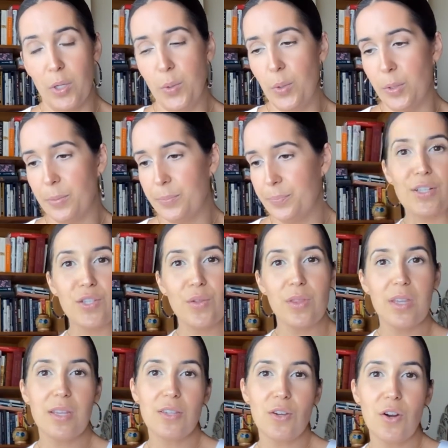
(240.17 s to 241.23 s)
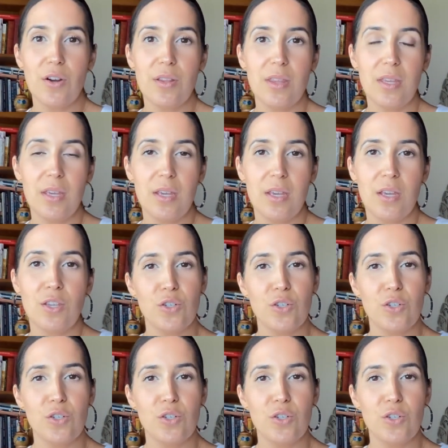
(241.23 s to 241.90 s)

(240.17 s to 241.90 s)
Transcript: cool. So these are the